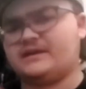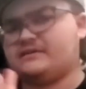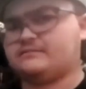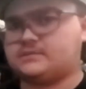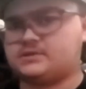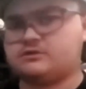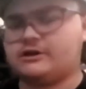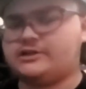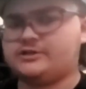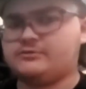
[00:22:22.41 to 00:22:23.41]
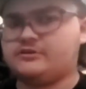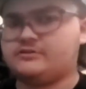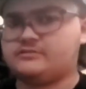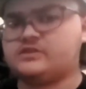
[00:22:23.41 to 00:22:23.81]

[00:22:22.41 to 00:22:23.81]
I could try and show it on